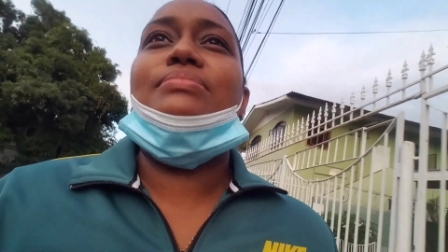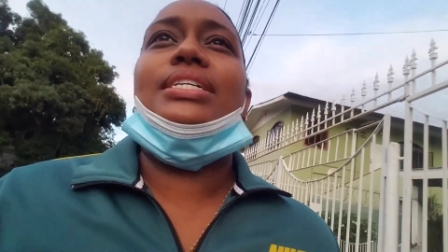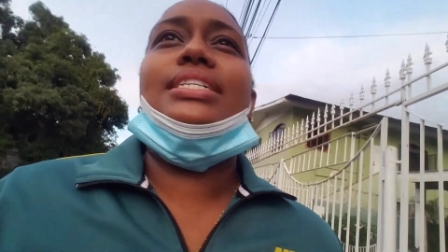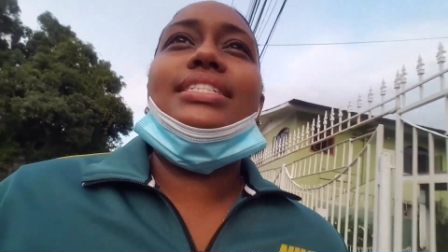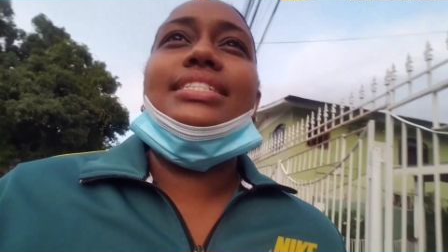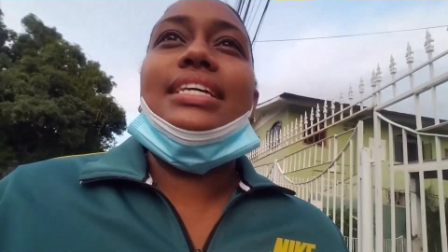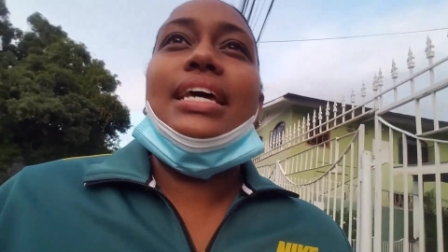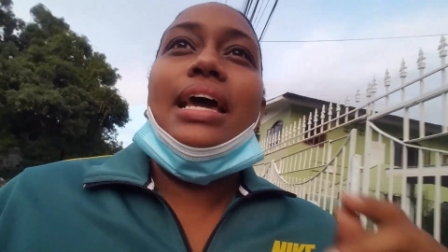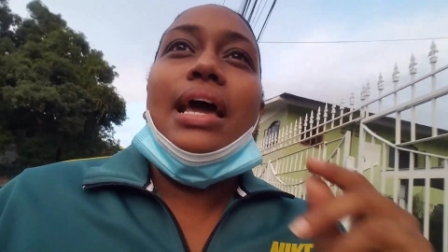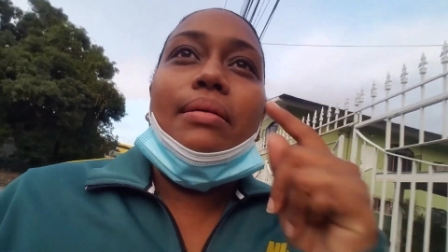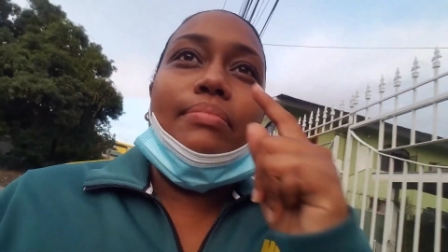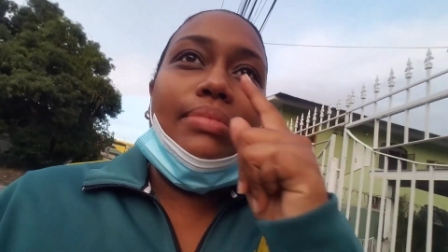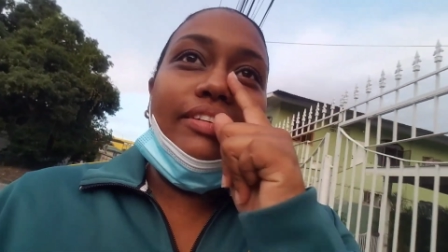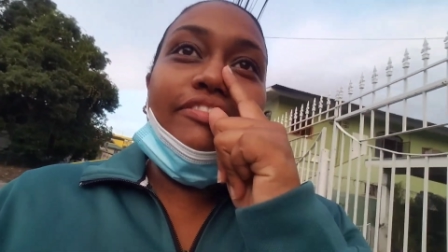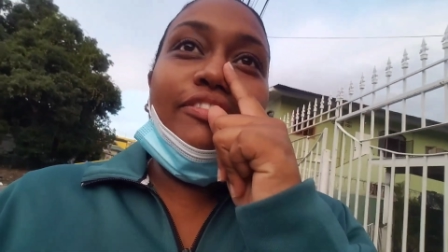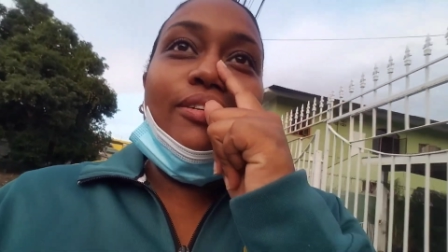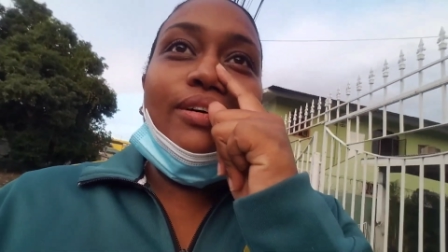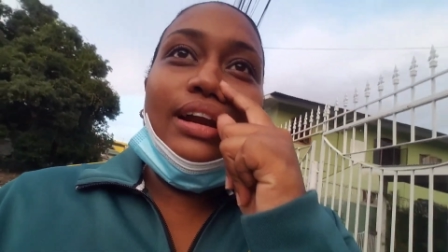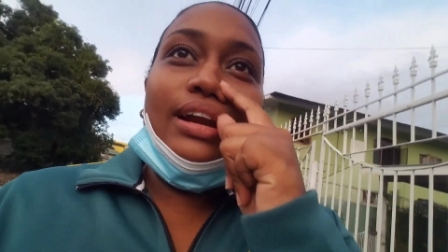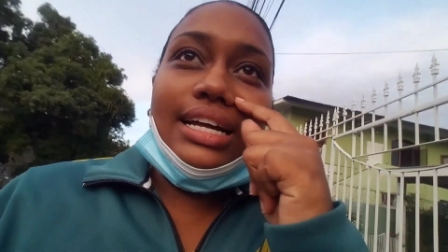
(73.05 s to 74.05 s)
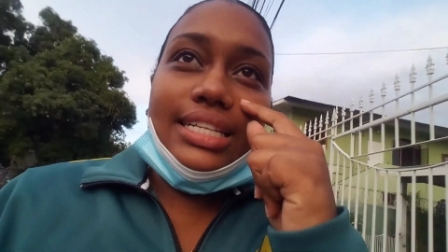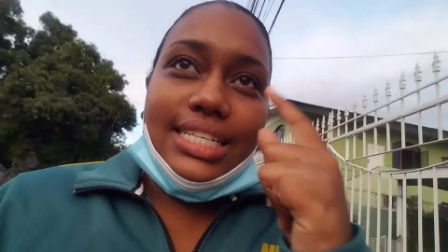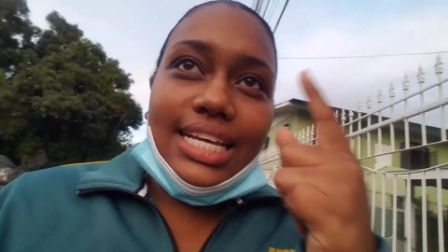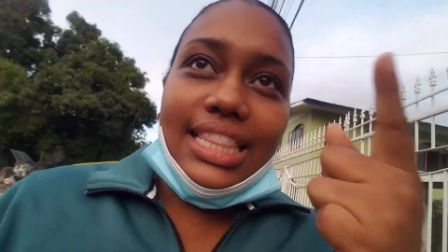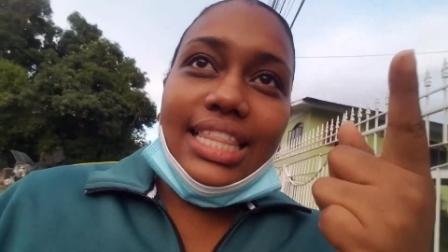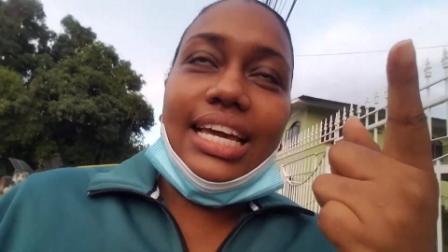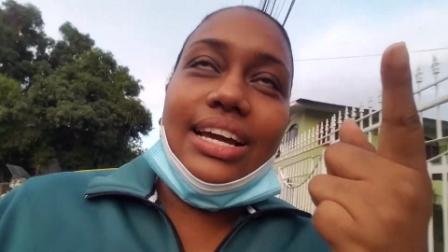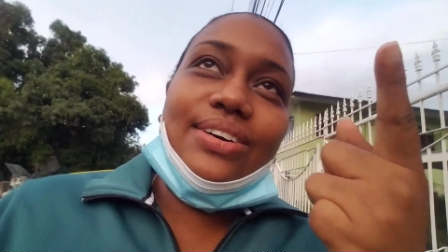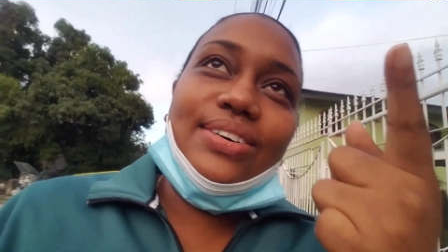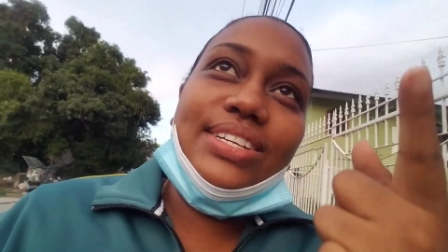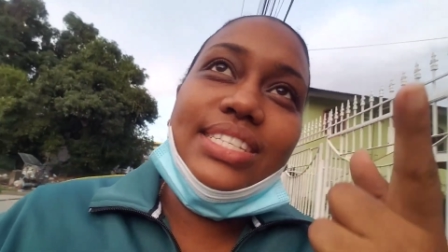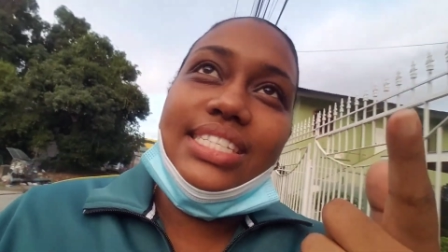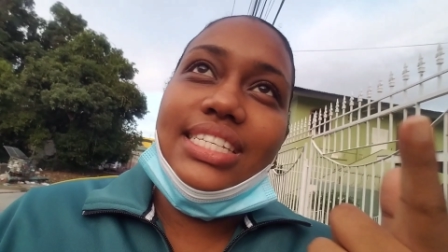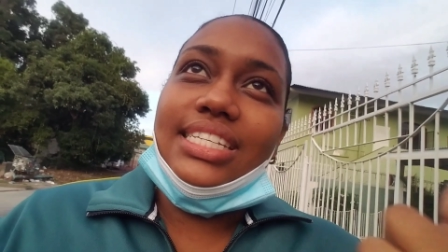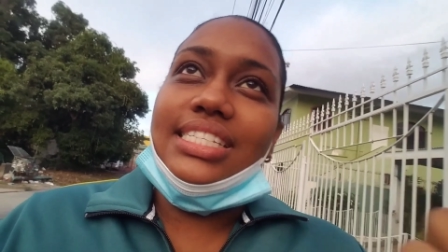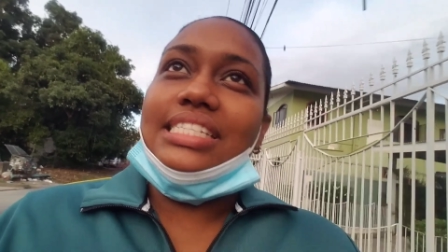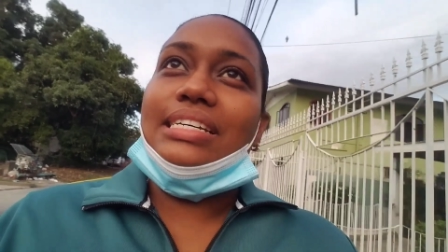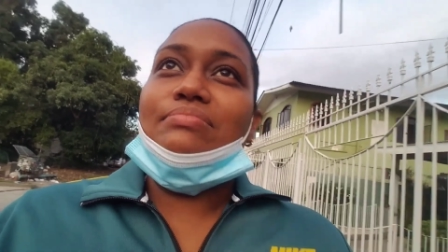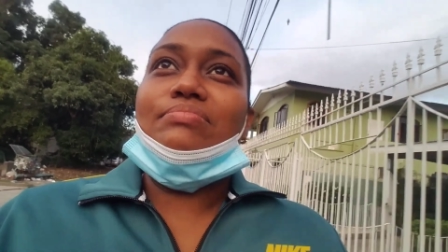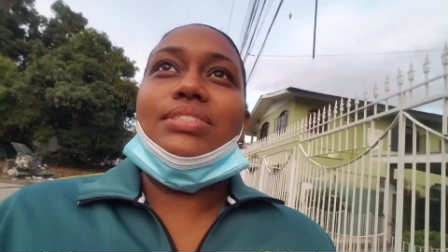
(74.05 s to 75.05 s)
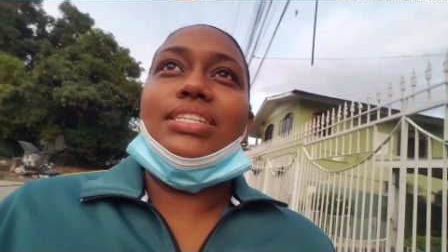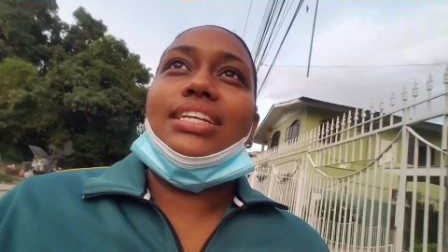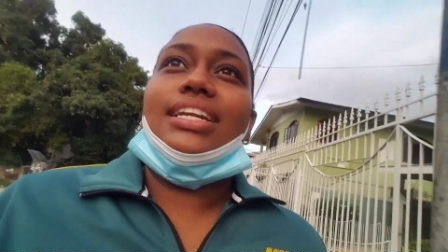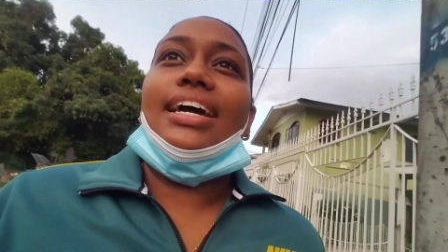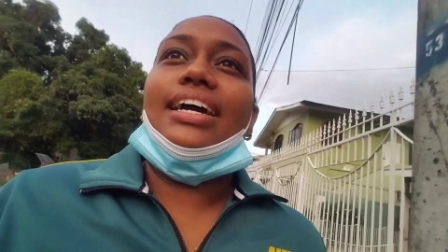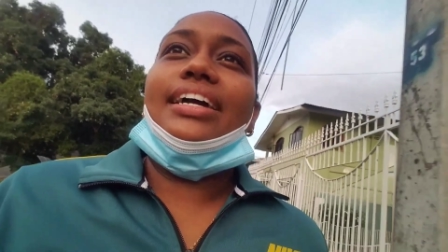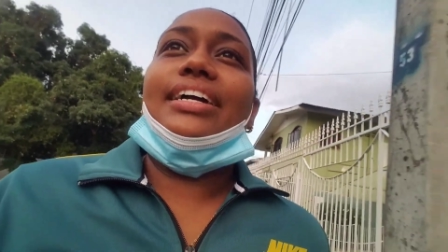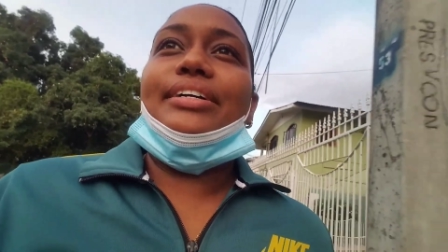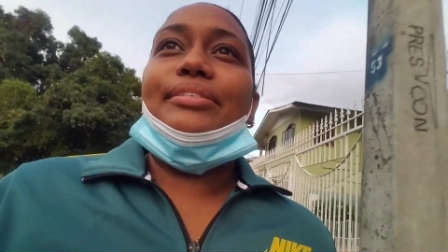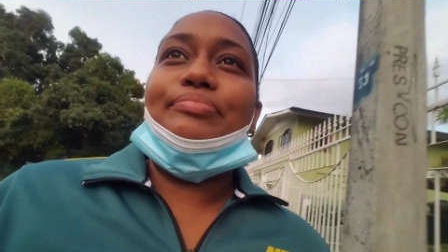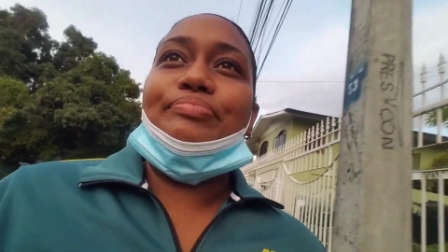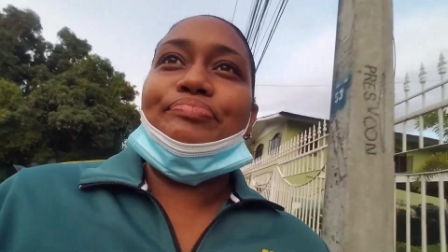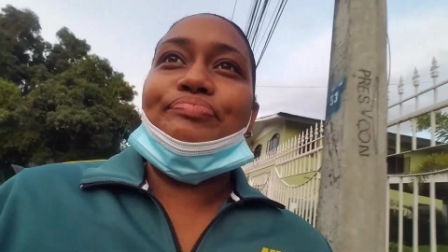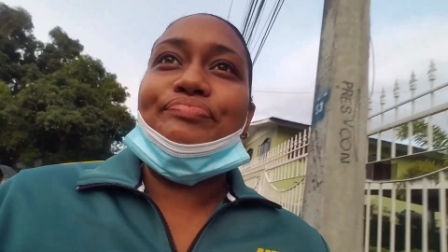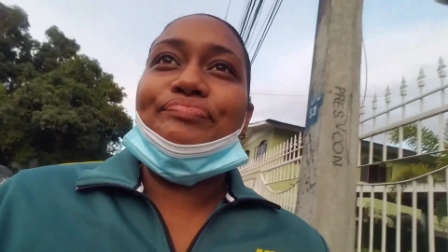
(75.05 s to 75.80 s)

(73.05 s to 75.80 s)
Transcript: but before that, I think I was seeing something like